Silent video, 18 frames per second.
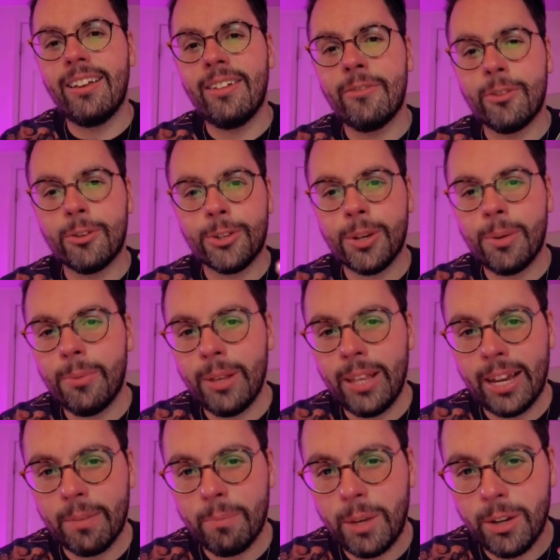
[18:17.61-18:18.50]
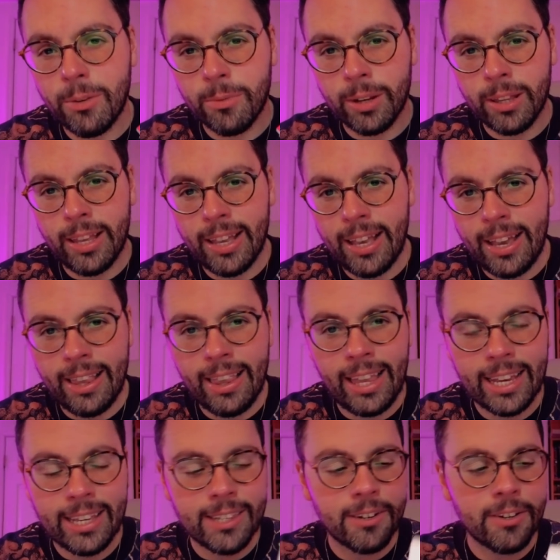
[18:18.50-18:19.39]
If you're someone like me who really
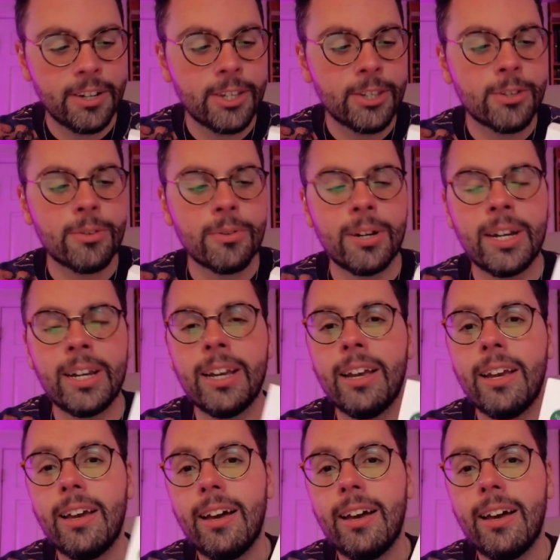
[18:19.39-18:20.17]
likes their history,